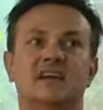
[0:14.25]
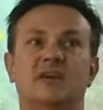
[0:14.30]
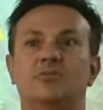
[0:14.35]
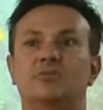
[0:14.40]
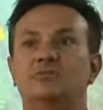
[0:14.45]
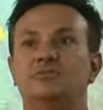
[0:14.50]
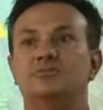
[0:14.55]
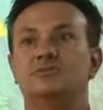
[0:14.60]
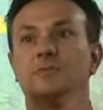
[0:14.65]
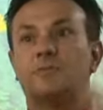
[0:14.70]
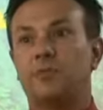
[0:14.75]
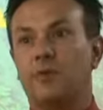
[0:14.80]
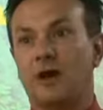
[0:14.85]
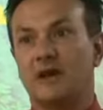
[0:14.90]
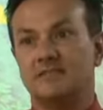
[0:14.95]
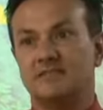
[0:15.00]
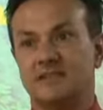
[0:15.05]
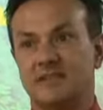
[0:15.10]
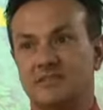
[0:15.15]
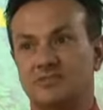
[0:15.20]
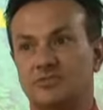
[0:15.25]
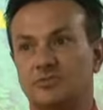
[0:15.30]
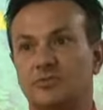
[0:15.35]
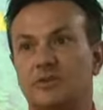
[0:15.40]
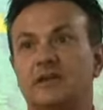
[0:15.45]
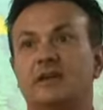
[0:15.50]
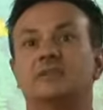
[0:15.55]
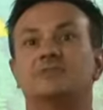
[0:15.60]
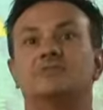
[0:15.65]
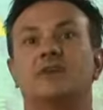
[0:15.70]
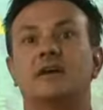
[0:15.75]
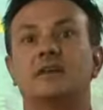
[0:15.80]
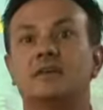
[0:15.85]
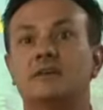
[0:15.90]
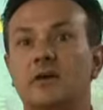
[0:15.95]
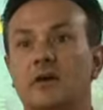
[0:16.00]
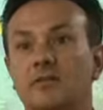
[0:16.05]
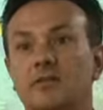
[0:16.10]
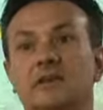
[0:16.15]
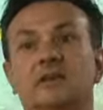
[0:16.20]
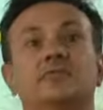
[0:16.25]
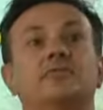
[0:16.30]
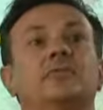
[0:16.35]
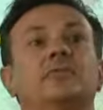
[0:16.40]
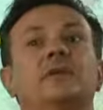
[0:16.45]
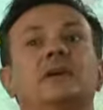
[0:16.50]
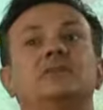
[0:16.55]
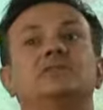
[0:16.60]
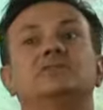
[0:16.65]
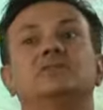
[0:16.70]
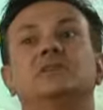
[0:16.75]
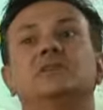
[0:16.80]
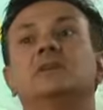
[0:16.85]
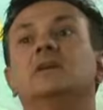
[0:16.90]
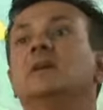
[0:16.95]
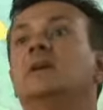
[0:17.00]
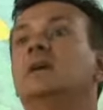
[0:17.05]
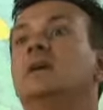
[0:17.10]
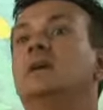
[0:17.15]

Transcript: I would use the process grid, trying to get all the information